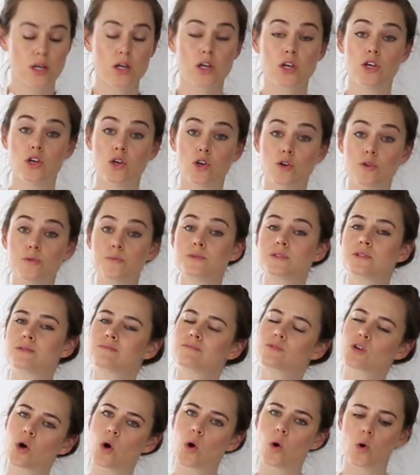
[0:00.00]
Cubed,
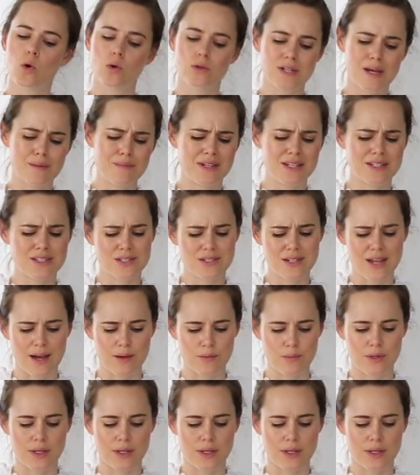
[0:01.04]
cold, I mean it's not